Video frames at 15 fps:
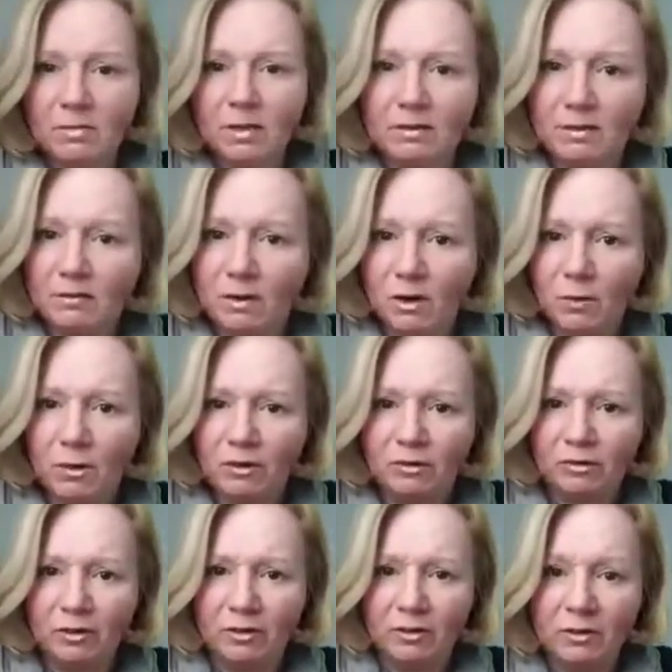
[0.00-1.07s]
So I've got a
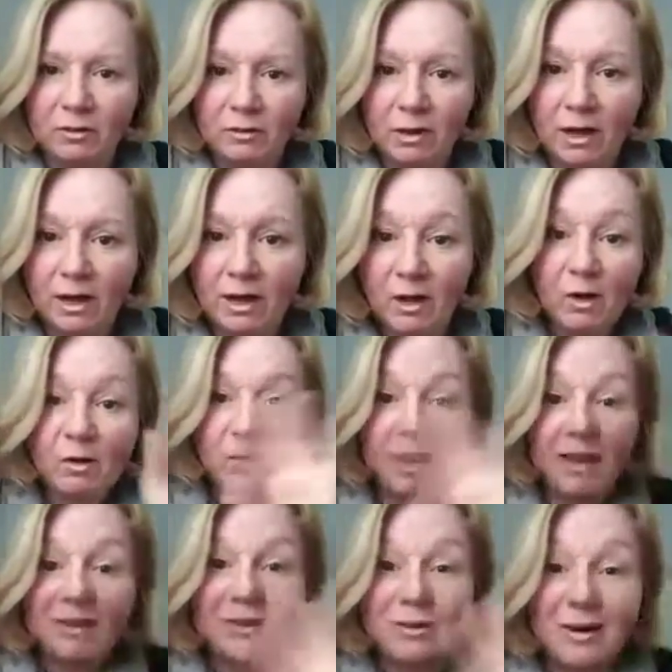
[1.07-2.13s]
question. Hi, oh,
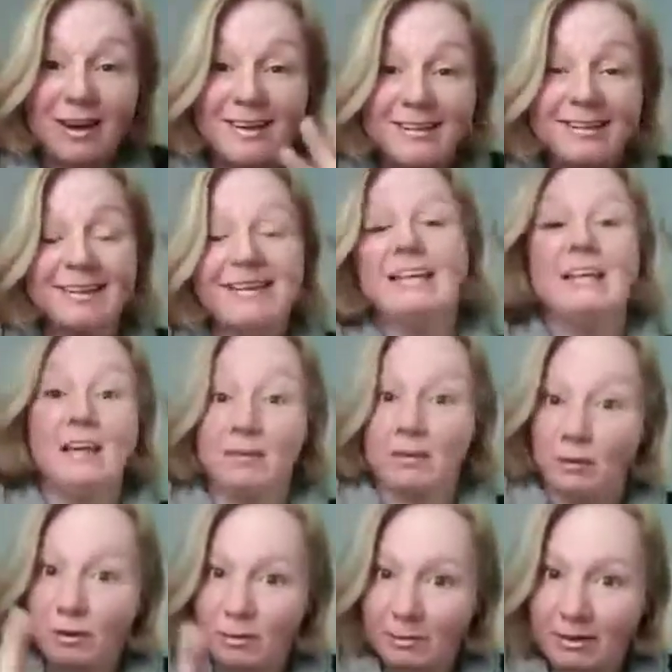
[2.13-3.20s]
hi Joanne. Yes, I was
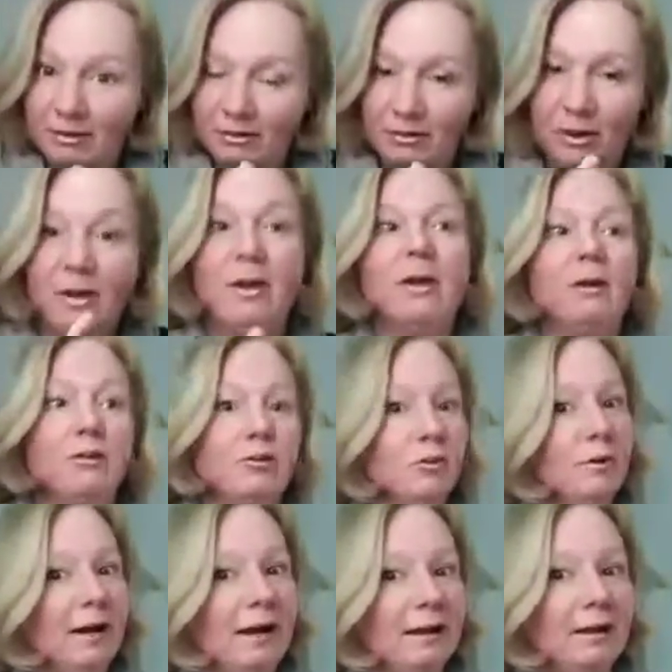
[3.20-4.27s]
going to mention you.
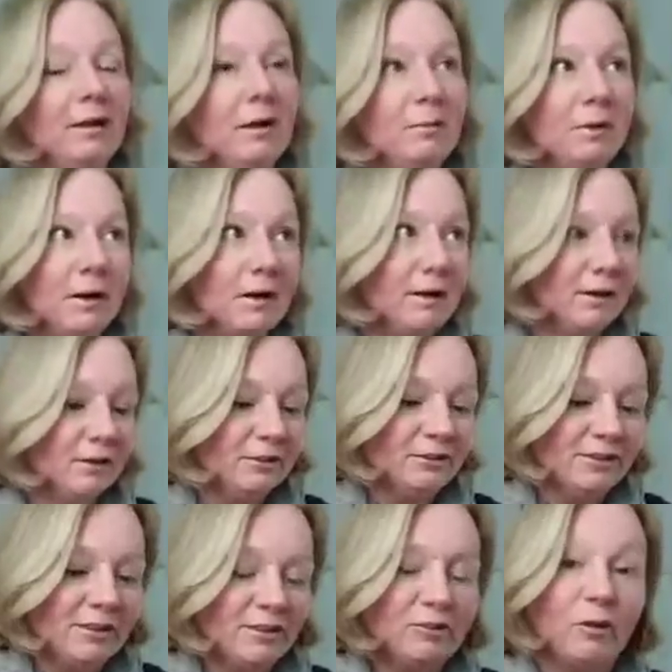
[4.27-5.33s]
Joanne, oh my
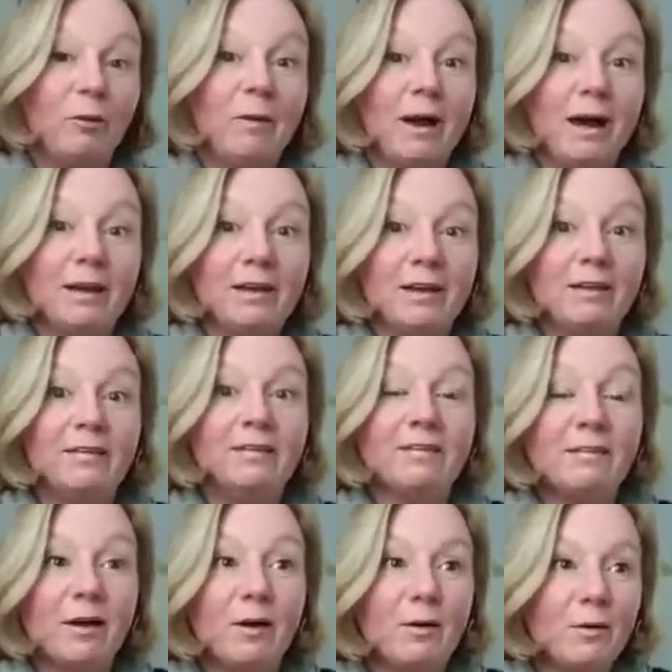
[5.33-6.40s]
gosh. Joanne is
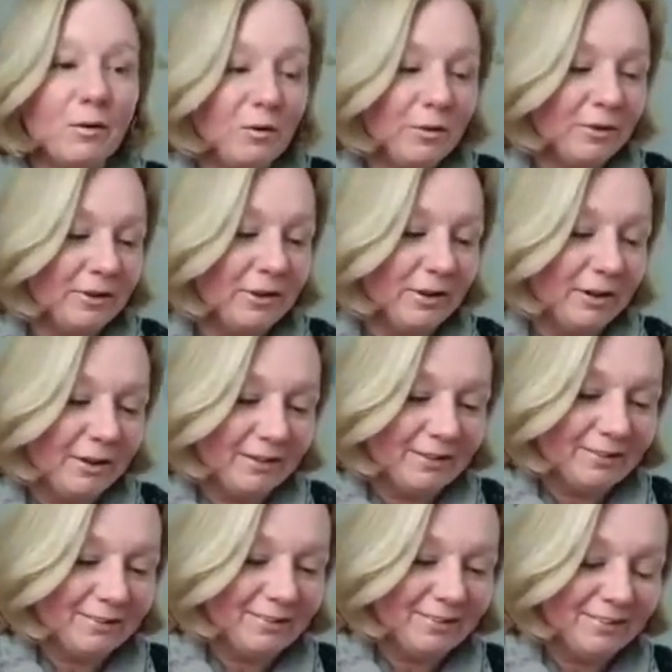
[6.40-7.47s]
so
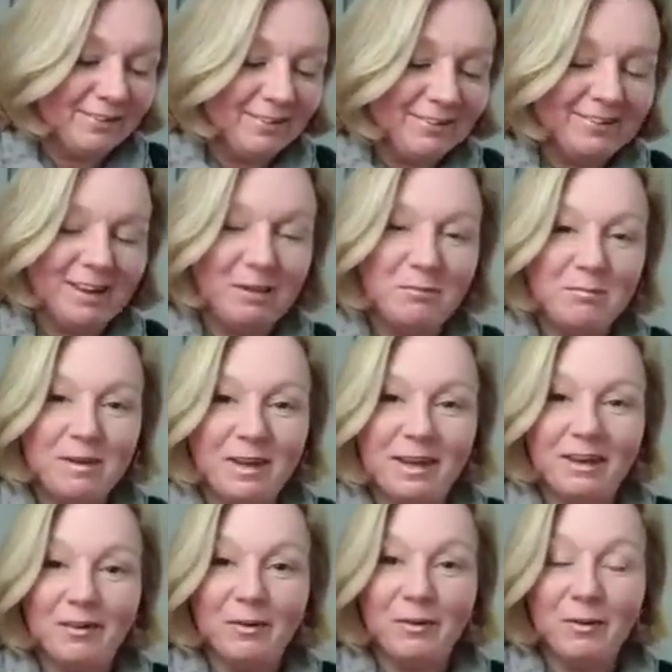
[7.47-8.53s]
organized. She sent me
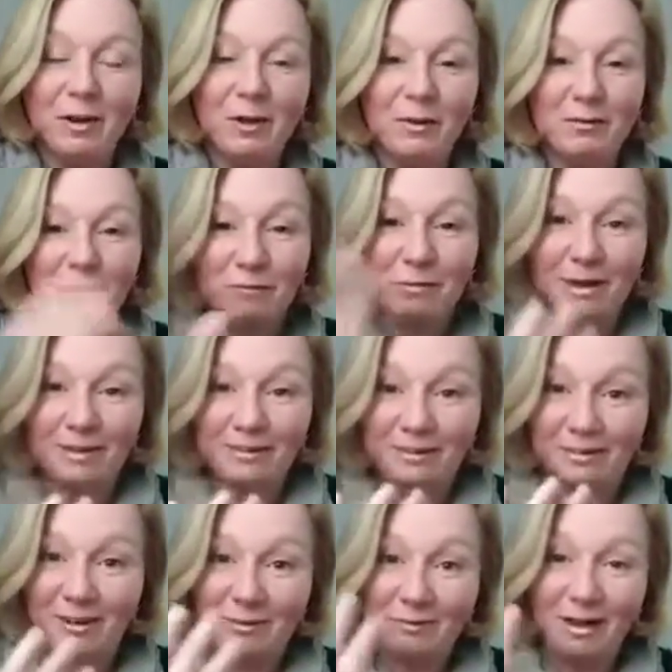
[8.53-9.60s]
all her information
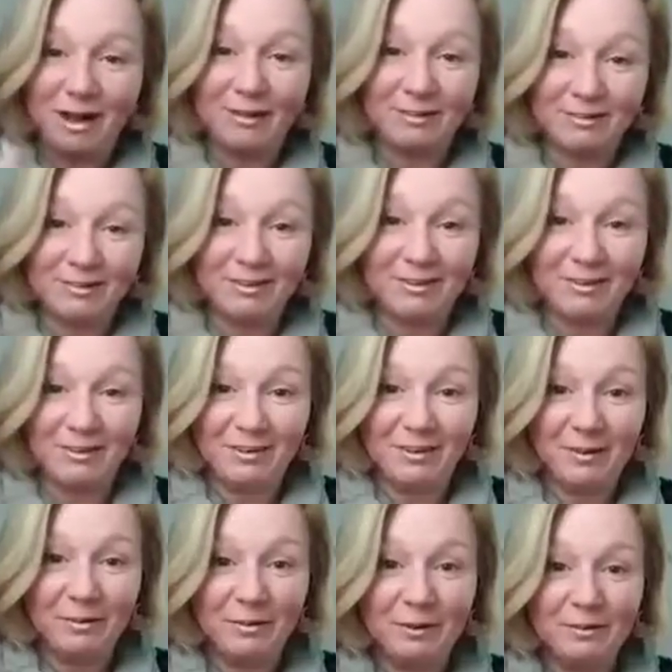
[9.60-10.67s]
of how she's going to do her
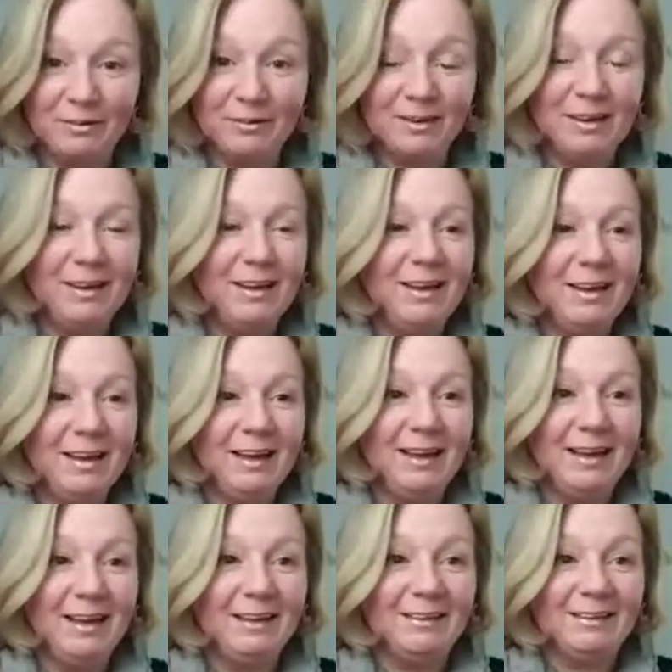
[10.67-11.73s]
quilt,
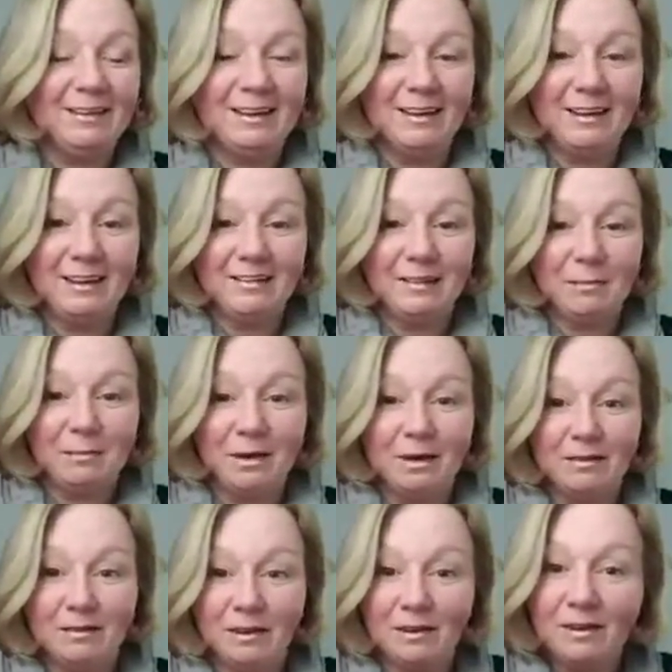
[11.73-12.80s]
and it is
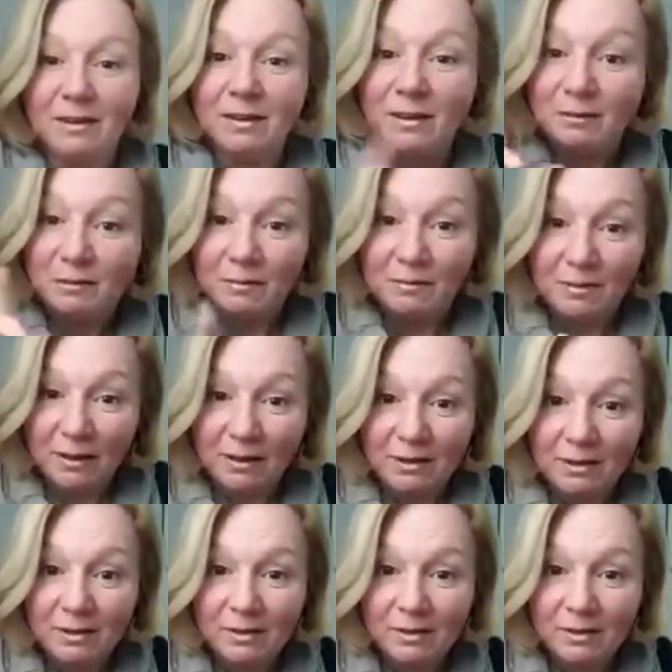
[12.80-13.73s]
amazing. Let me see.